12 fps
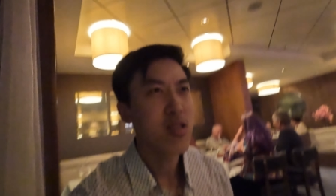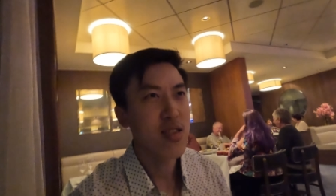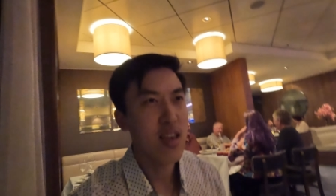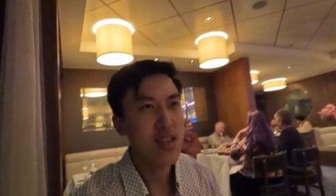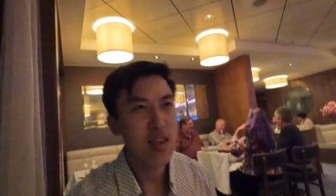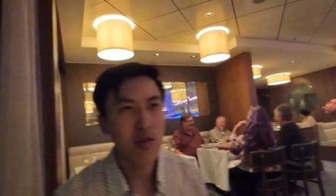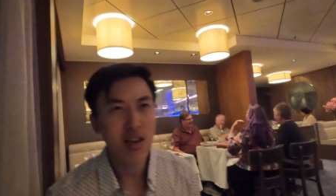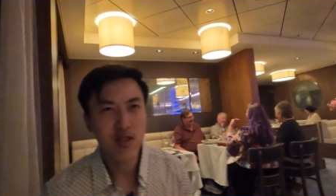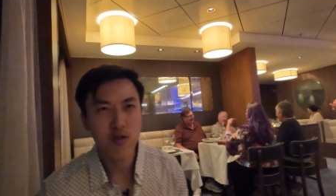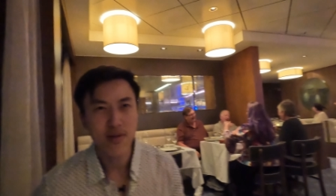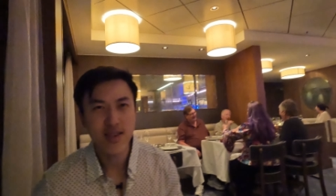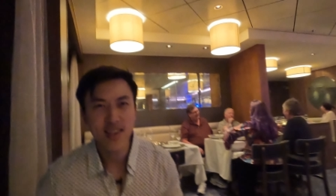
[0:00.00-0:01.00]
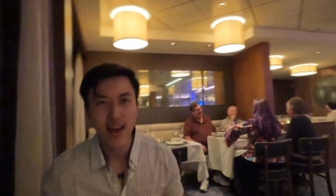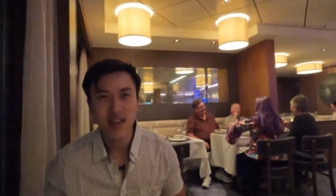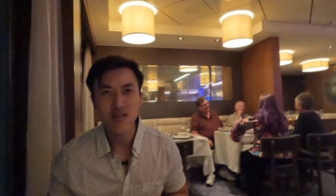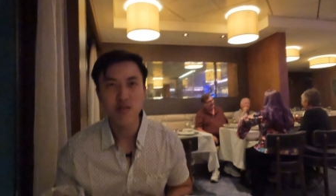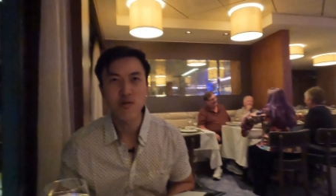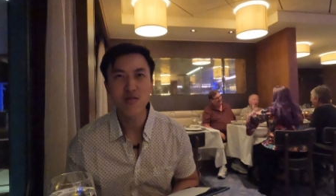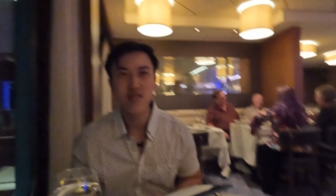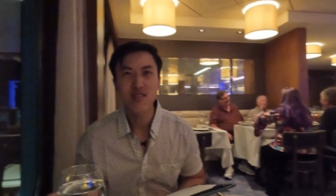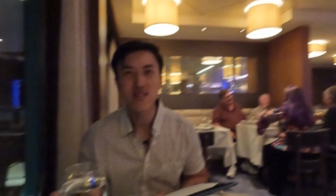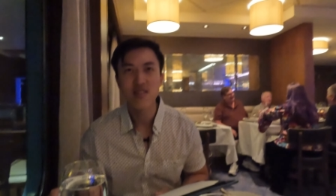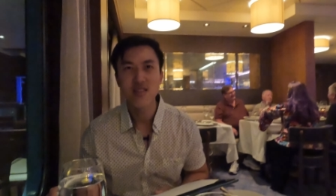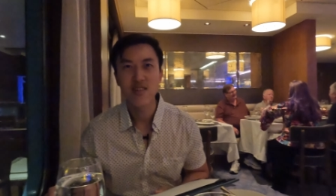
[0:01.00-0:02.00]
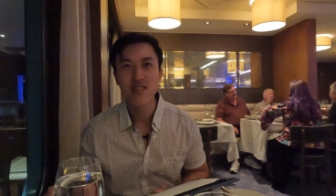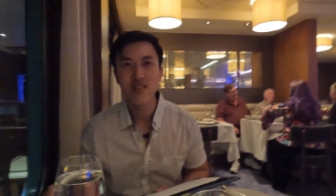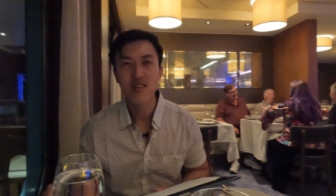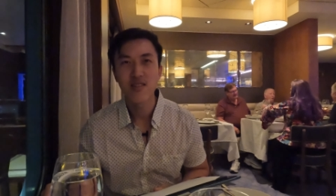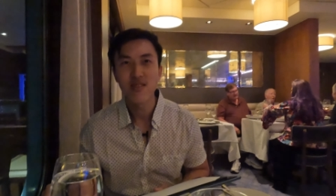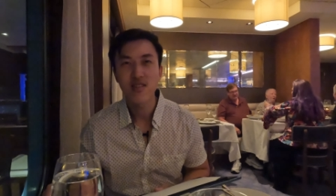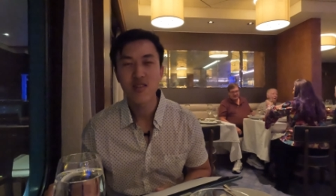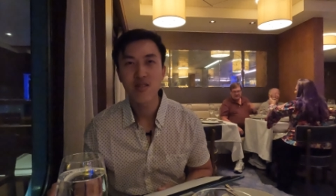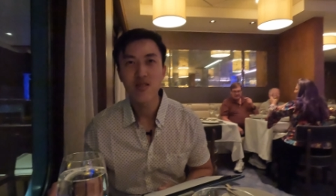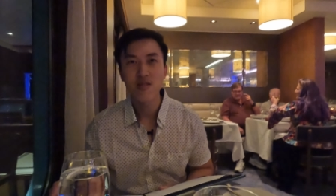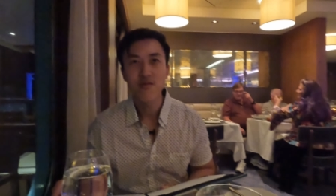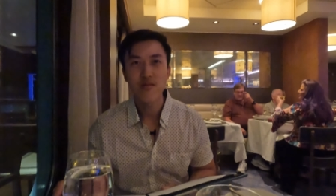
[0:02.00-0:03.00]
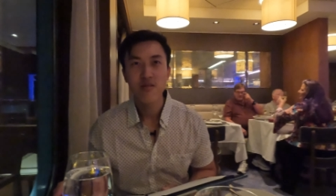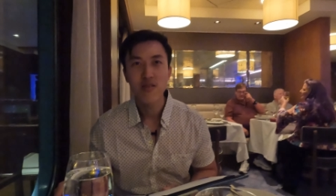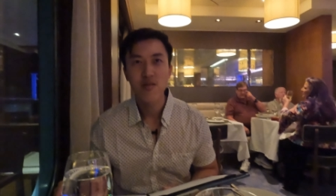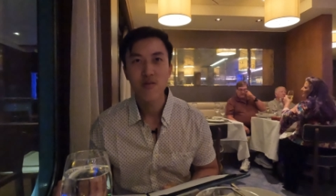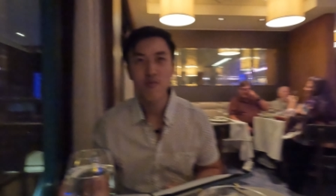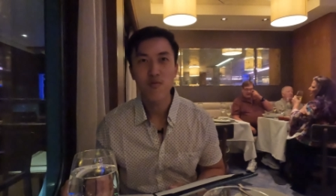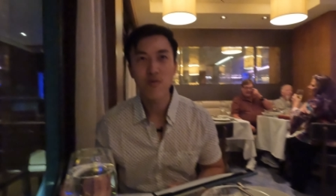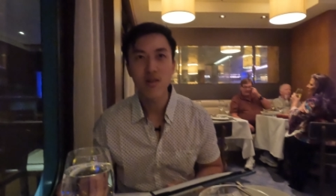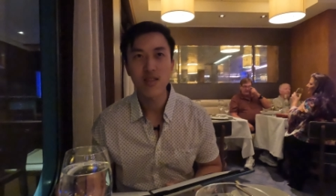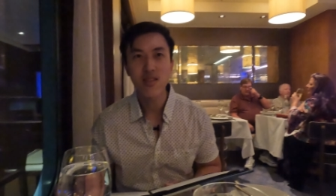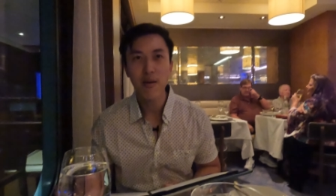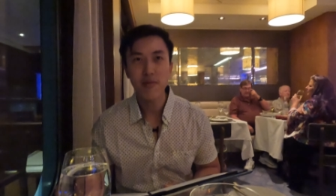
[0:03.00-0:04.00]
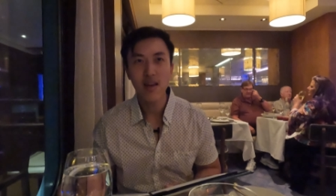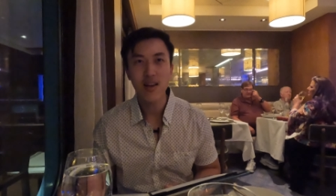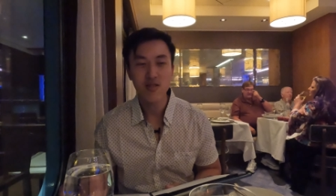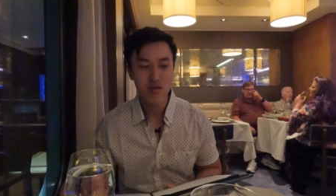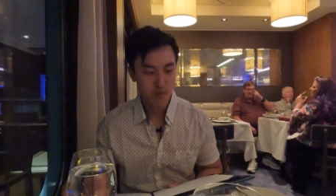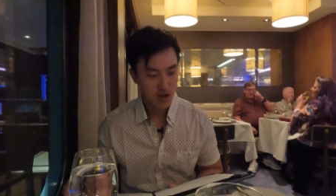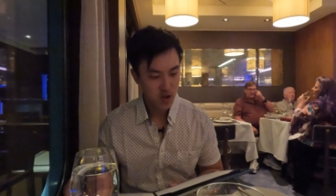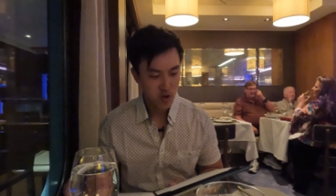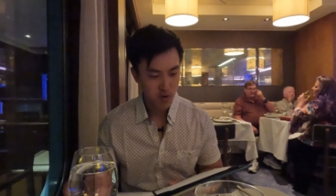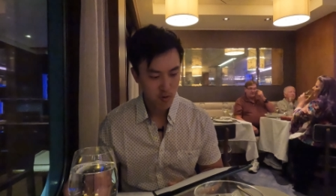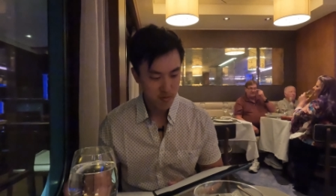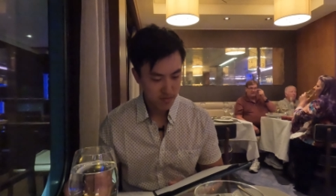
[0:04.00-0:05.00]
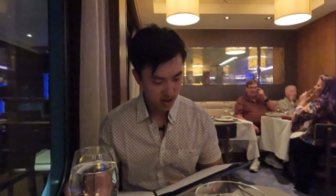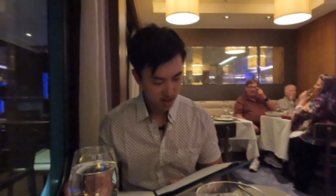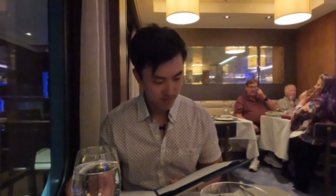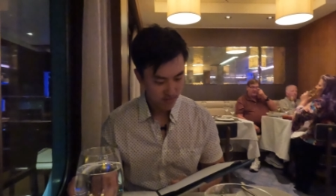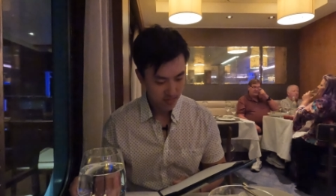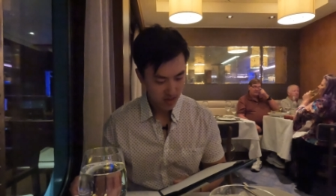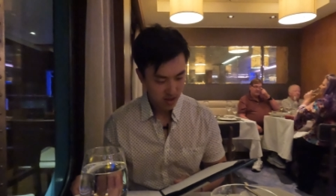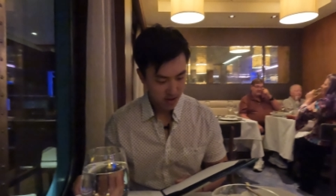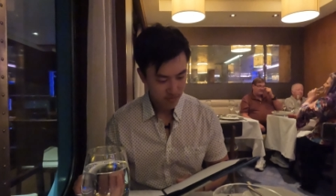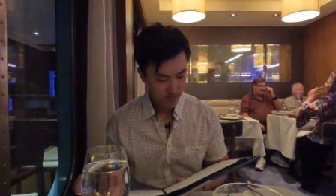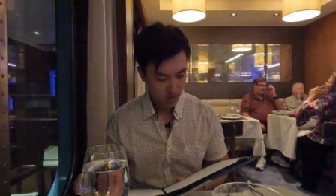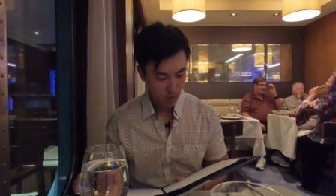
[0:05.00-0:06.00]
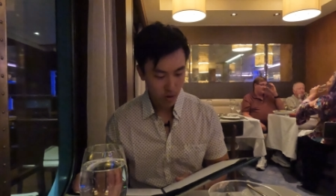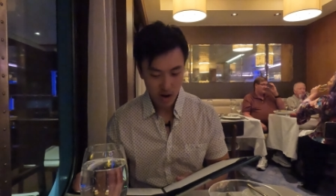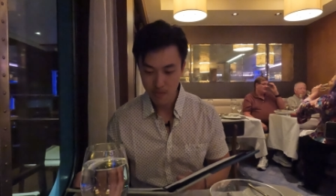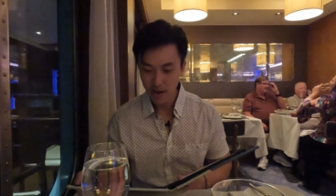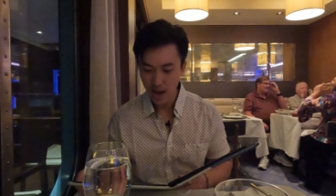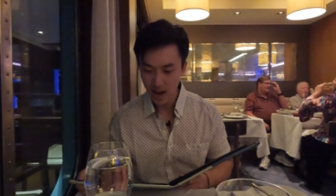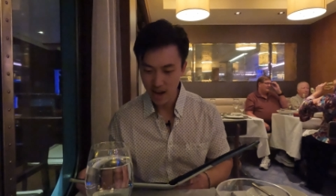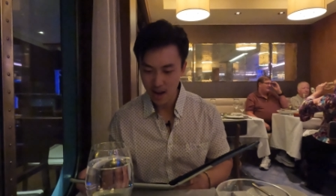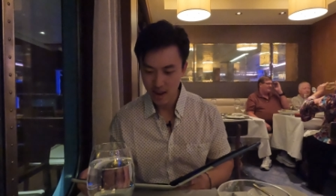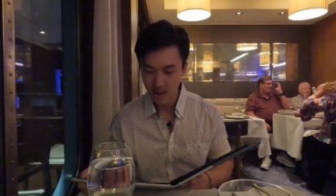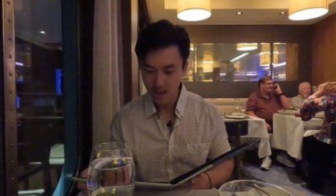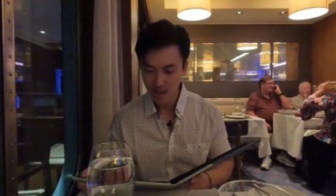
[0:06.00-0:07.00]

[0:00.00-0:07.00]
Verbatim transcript: they say you get soup and salad too. Yeah, one appetizer, one soup. One appetizer, one soup. Uh, one, main. one main.